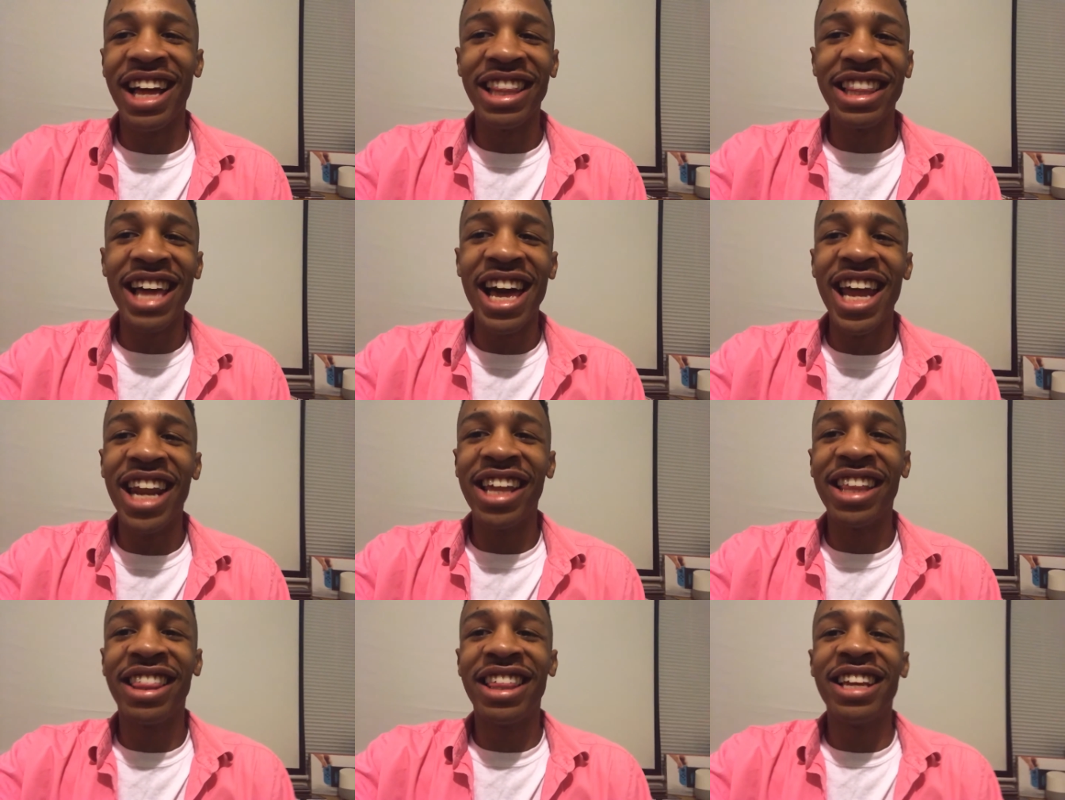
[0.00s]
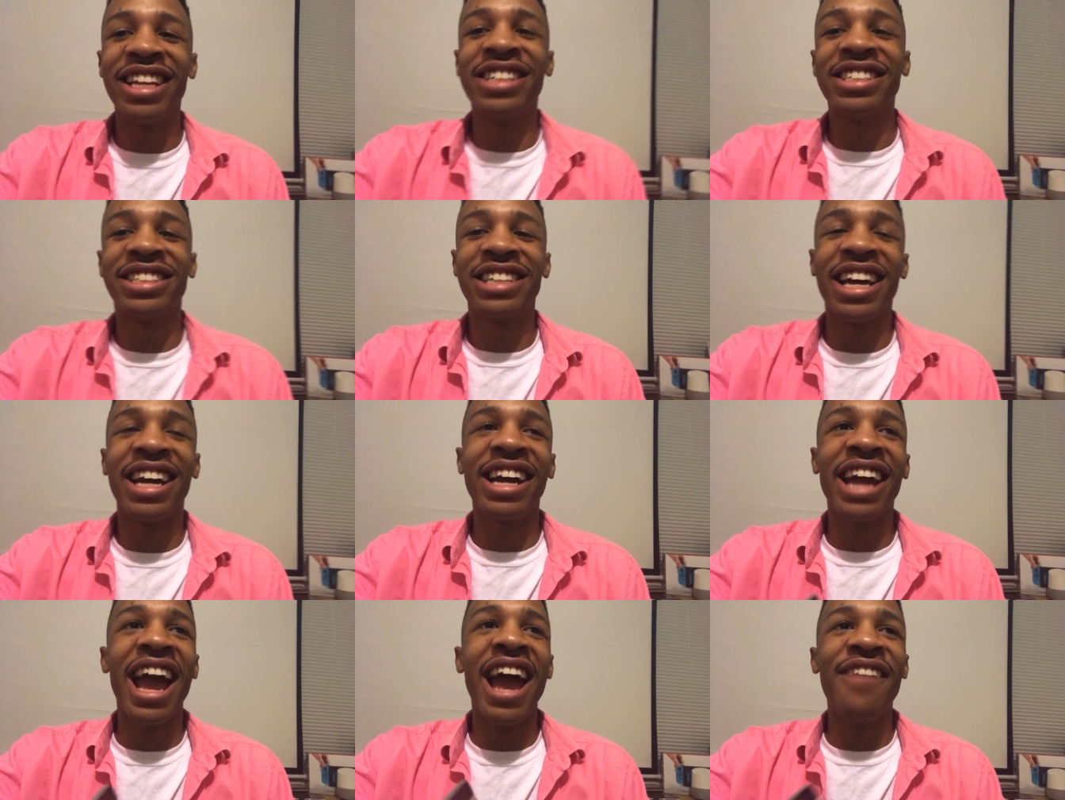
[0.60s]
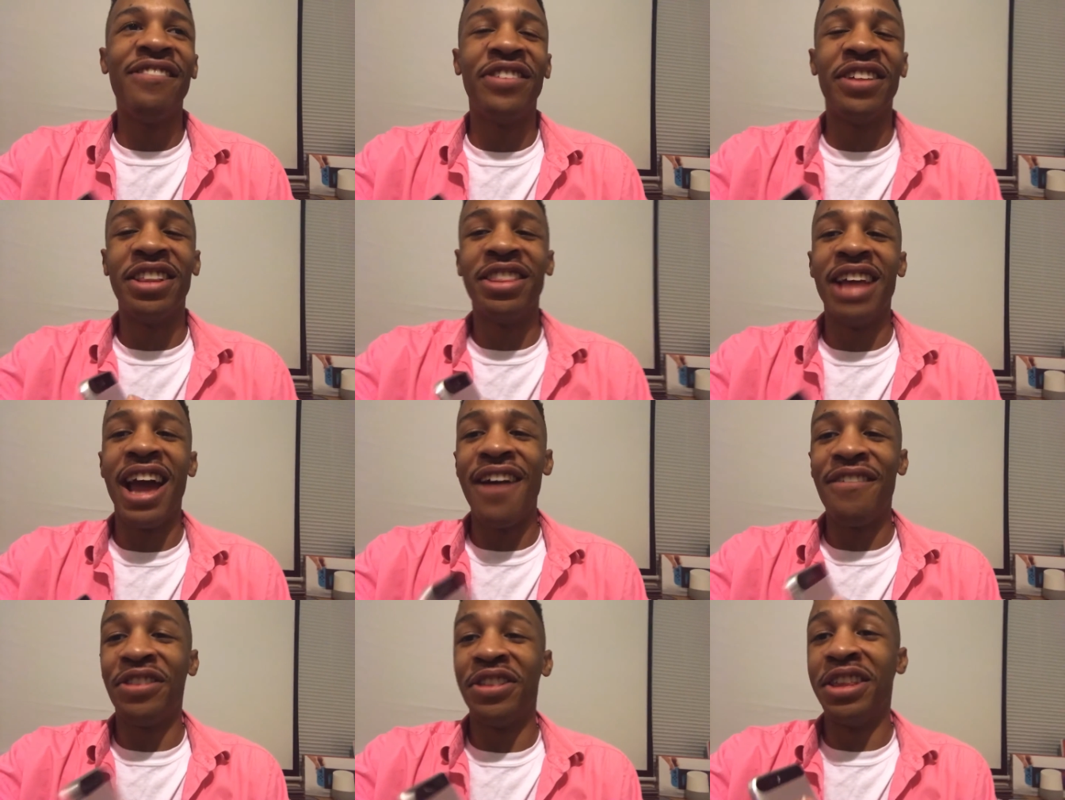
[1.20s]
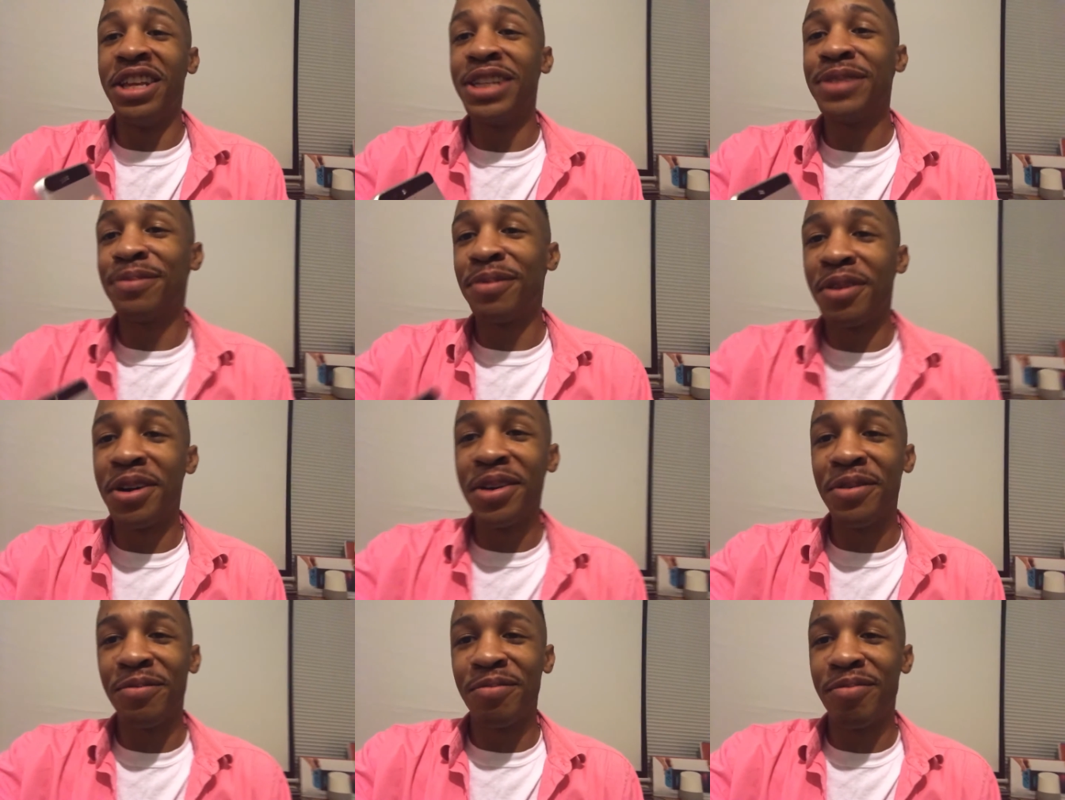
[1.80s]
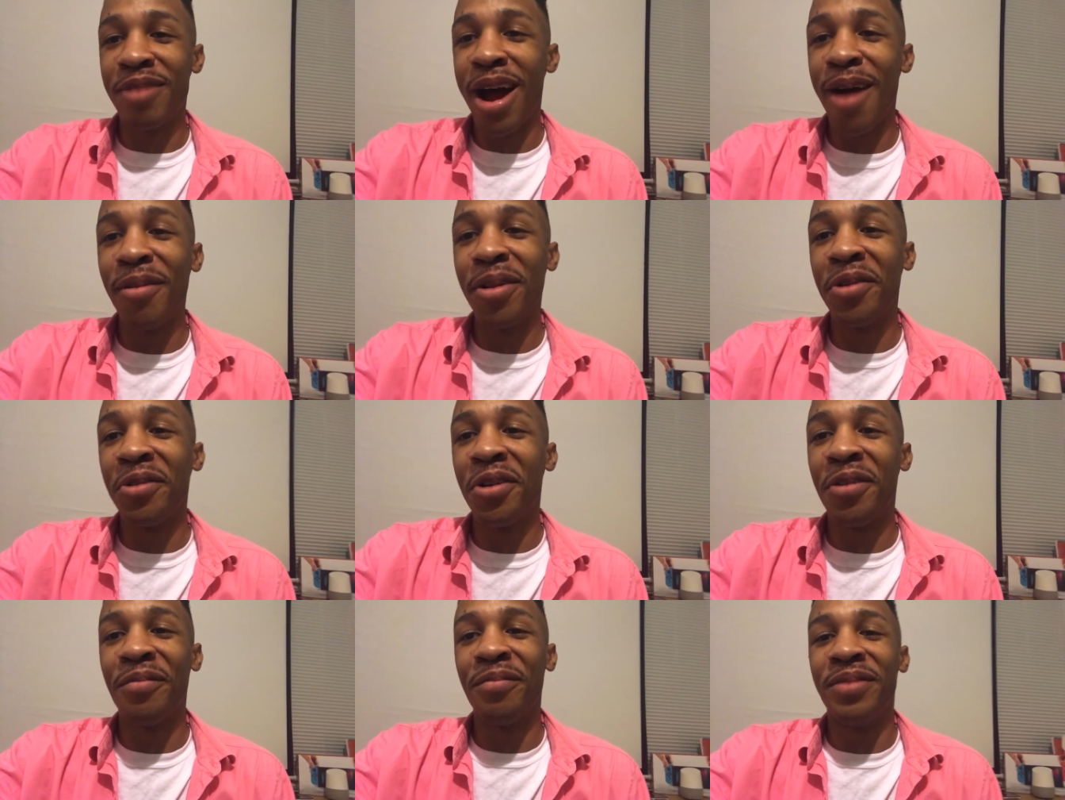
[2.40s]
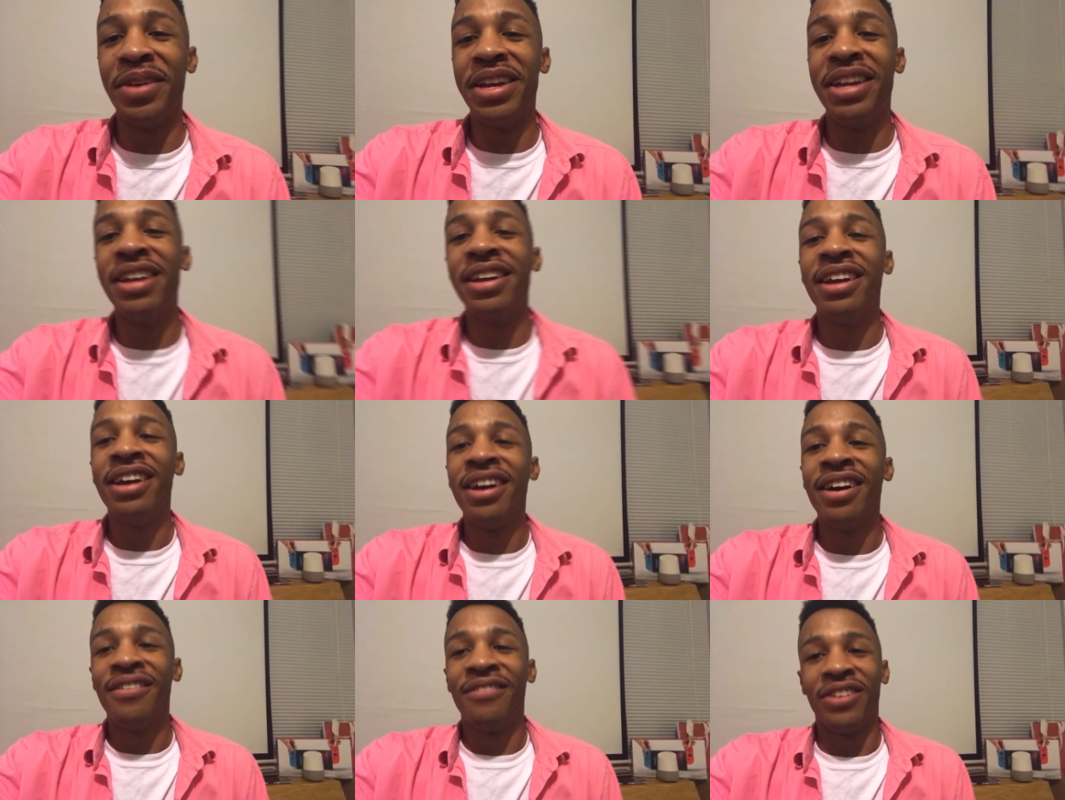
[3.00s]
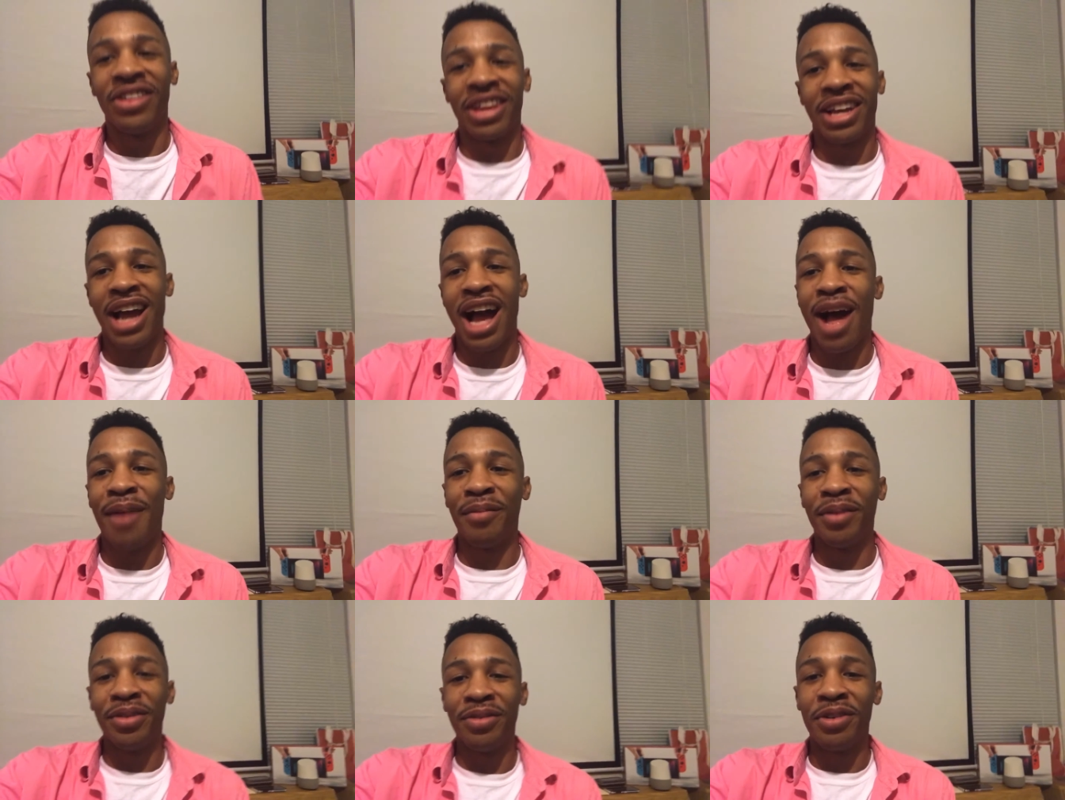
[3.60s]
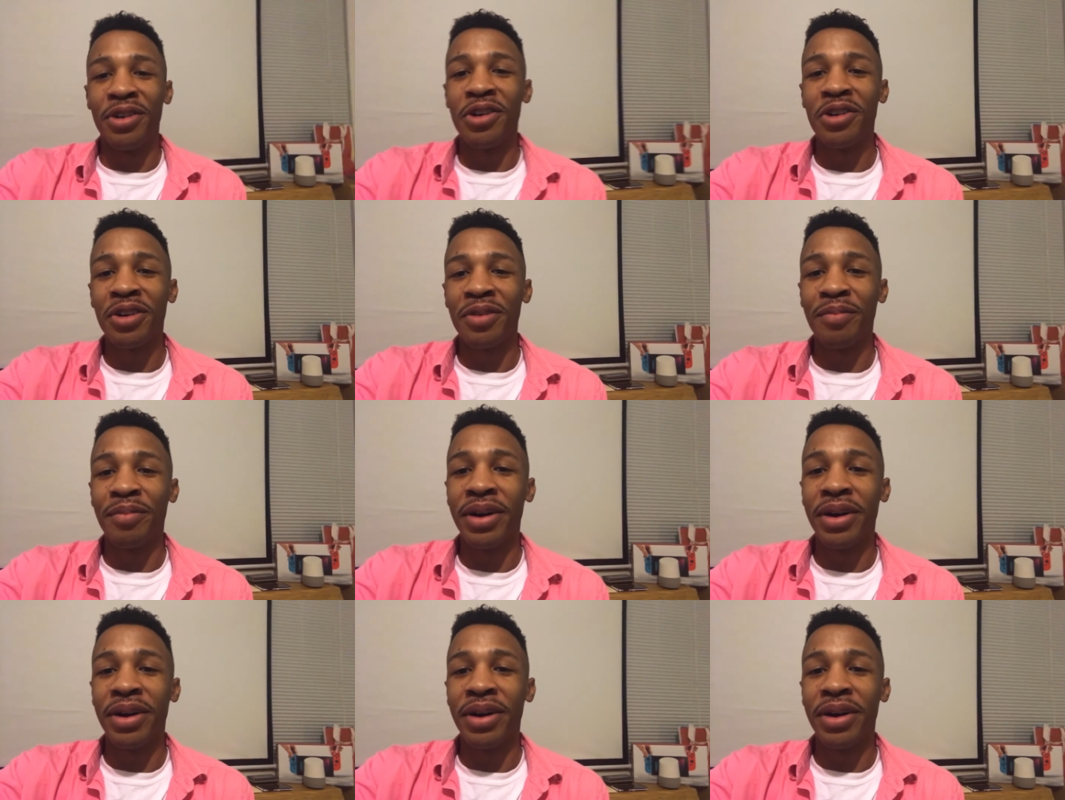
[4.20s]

a lot of things like after this point probably won't be for the common folk.